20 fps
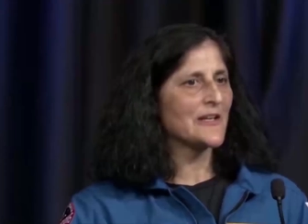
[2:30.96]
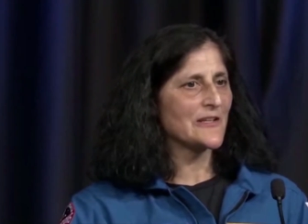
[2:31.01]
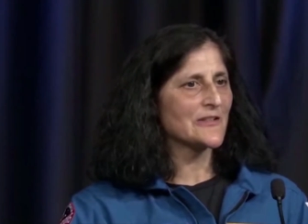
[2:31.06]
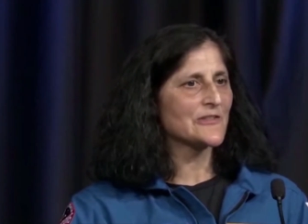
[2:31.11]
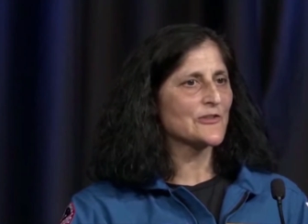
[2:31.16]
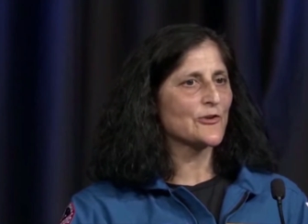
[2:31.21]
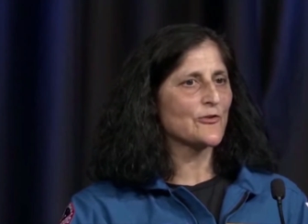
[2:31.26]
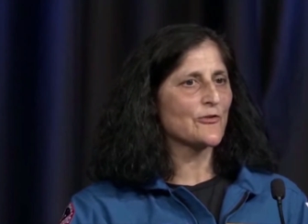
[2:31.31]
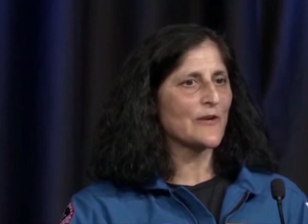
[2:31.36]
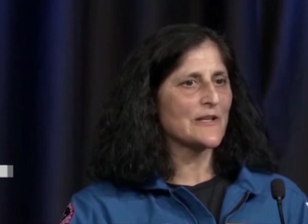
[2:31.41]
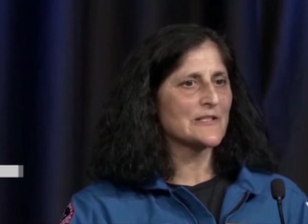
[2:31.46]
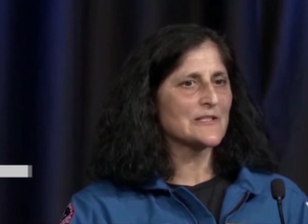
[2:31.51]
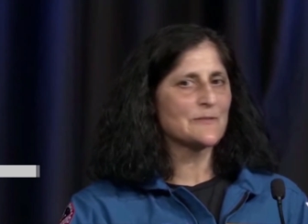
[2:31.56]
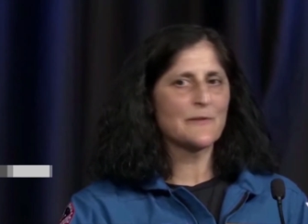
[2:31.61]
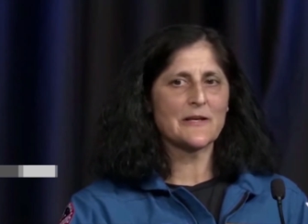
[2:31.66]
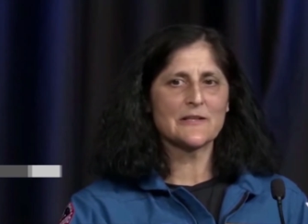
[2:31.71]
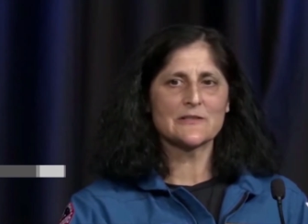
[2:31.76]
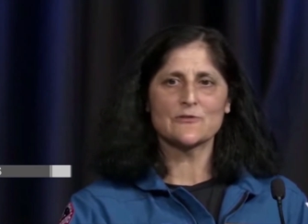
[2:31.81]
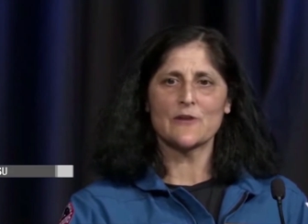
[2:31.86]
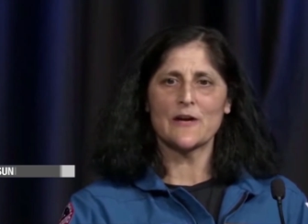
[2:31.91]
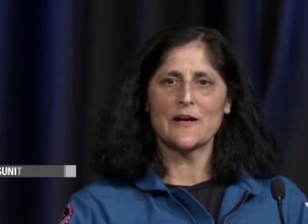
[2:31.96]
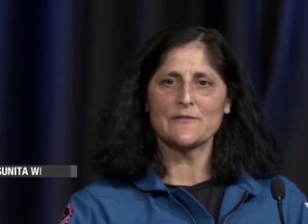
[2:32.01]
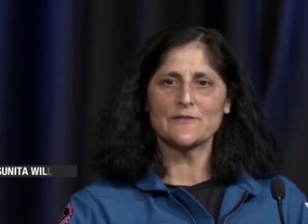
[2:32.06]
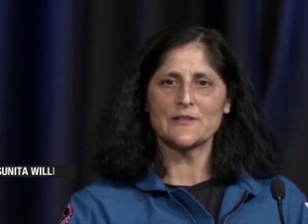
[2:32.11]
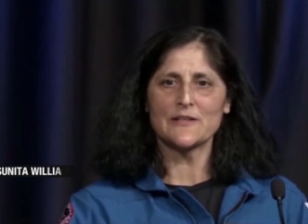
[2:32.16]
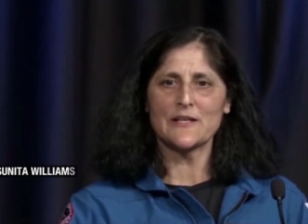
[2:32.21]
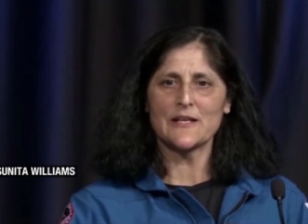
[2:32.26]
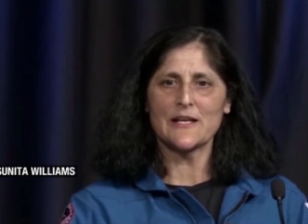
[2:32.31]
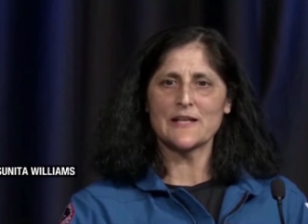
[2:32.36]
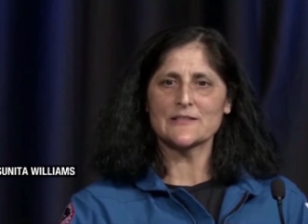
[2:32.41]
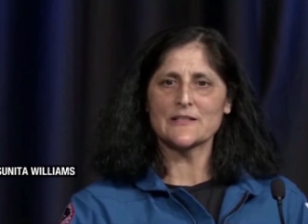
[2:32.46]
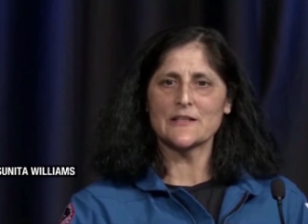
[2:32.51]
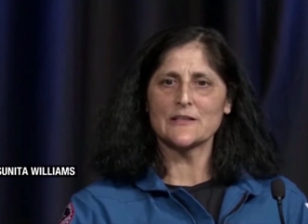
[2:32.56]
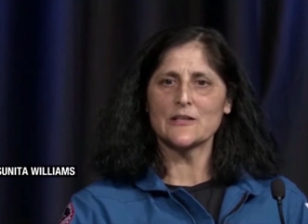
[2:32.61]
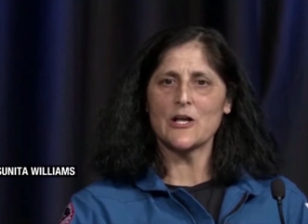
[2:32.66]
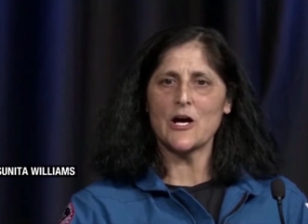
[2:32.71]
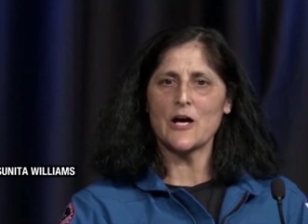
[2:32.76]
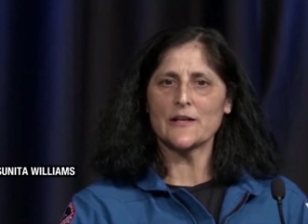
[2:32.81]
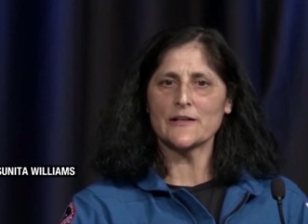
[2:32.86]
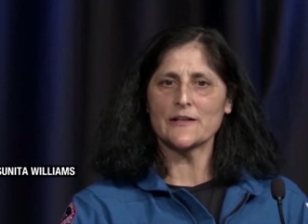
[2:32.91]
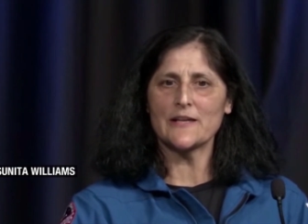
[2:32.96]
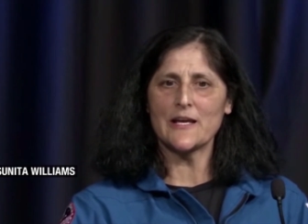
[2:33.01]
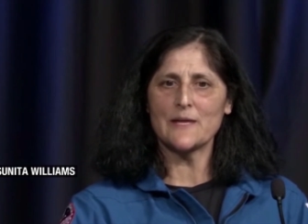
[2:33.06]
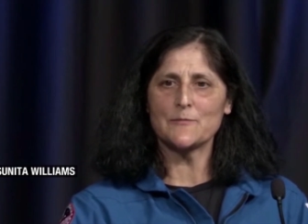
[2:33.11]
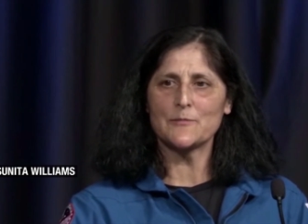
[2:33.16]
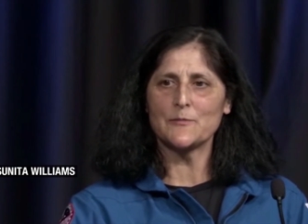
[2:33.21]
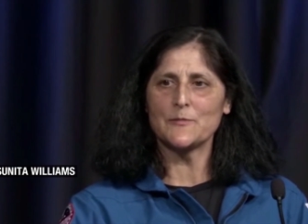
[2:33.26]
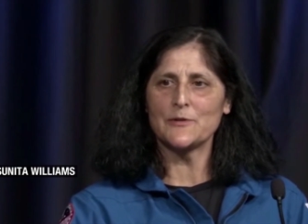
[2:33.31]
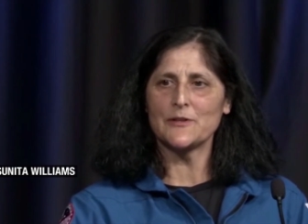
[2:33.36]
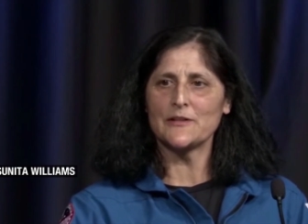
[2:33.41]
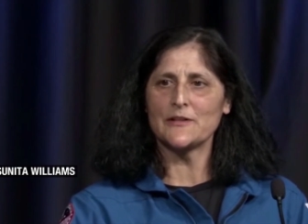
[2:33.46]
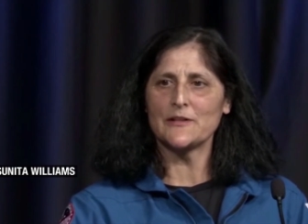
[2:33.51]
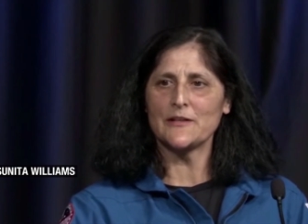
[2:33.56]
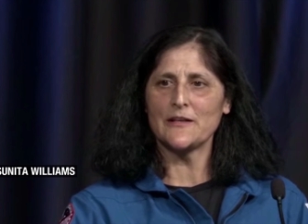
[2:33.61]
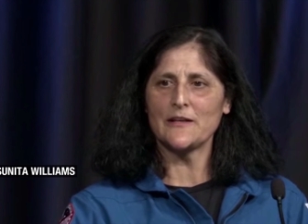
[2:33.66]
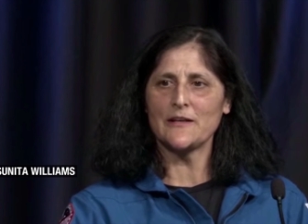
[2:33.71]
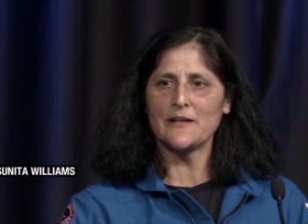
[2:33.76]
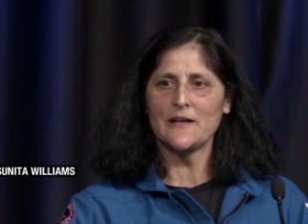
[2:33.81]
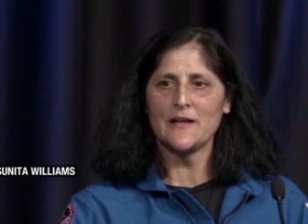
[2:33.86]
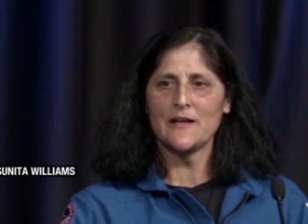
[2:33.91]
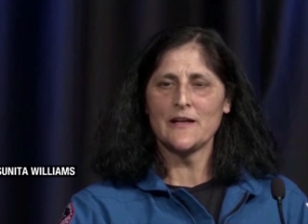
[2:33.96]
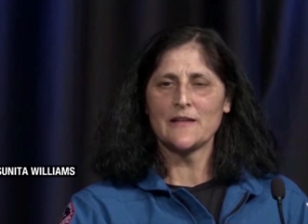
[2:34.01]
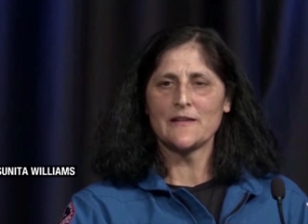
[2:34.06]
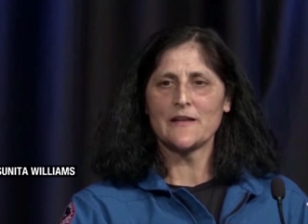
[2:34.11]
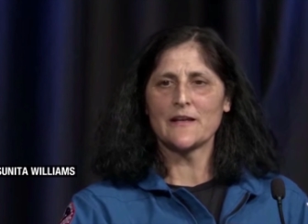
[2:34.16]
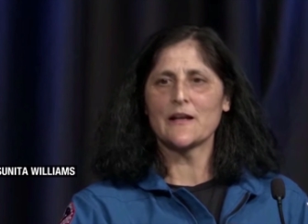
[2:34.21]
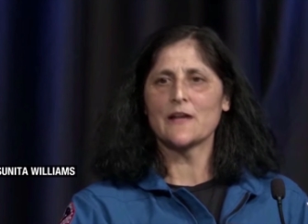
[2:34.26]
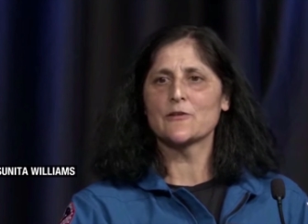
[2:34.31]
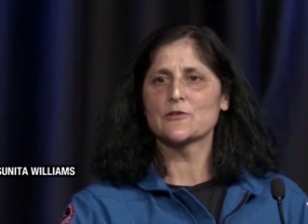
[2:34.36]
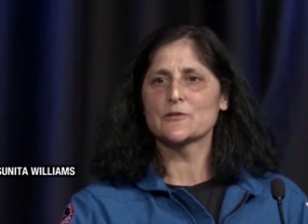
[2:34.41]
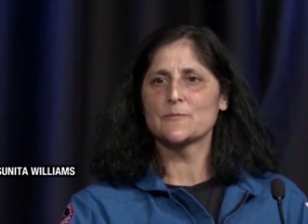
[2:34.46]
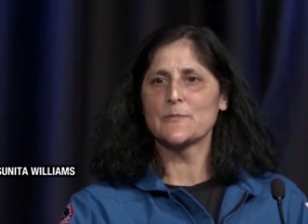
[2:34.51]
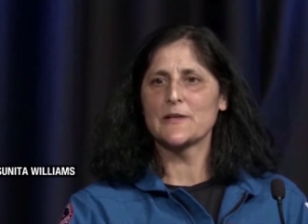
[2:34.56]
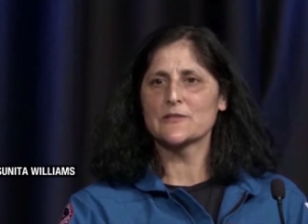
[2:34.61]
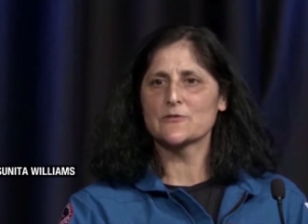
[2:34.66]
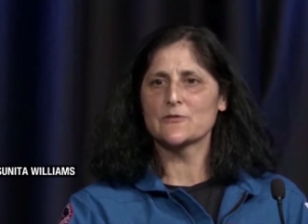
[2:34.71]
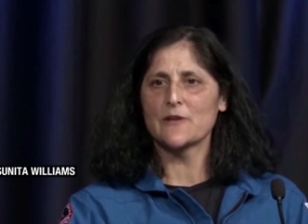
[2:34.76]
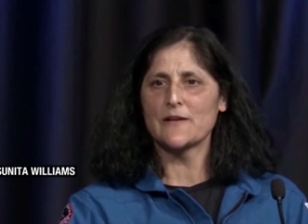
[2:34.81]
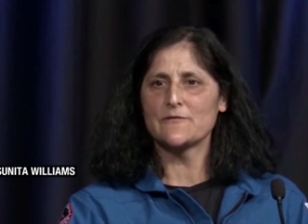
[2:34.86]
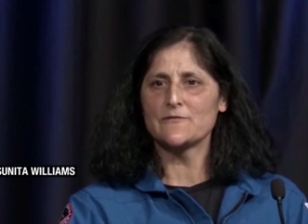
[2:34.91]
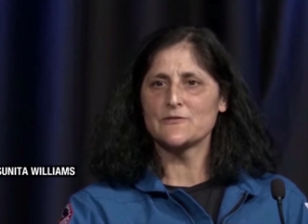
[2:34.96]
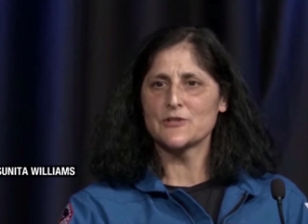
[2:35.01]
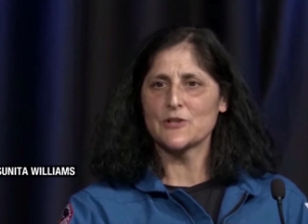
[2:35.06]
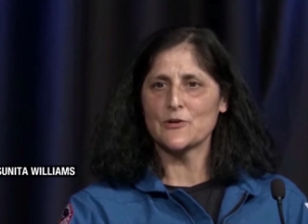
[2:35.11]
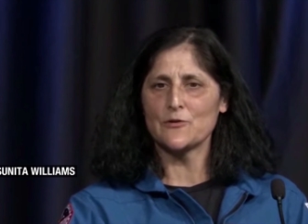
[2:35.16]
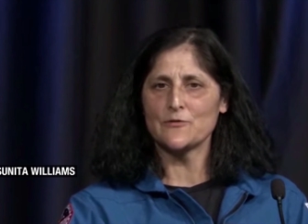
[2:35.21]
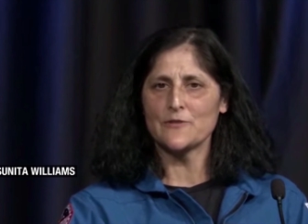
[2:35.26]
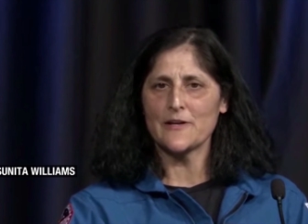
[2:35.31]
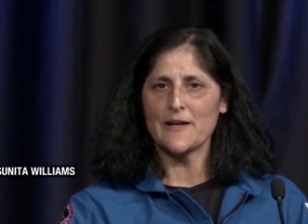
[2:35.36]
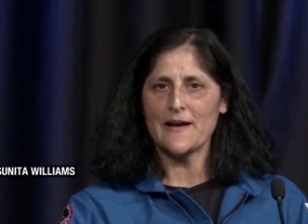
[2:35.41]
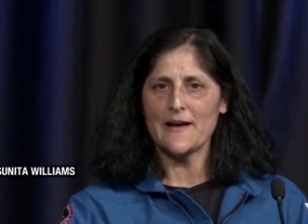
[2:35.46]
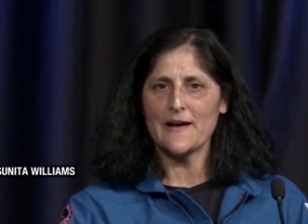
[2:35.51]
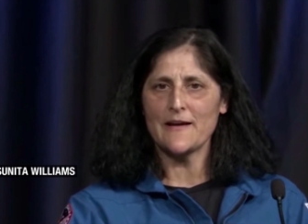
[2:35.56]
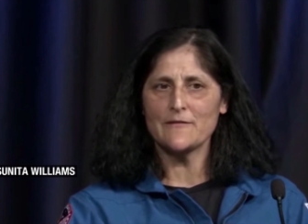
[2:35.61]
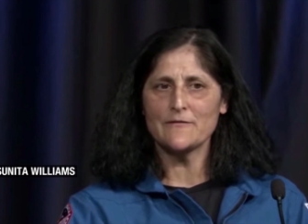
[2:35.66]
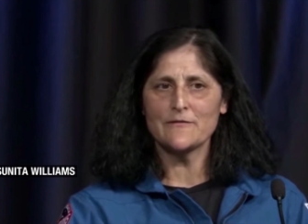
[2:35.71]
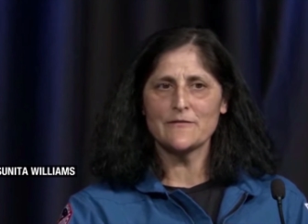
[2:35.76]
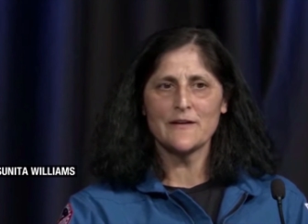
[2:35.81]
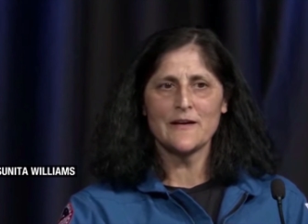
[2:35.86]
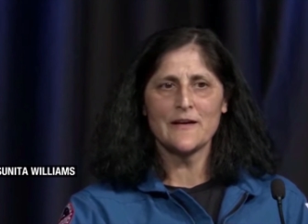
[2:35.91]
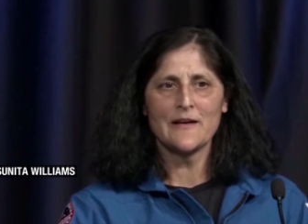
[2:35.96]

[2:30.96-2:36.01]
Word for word: It is a great spacecraft and it has a lot of capability that other spacecraft don't have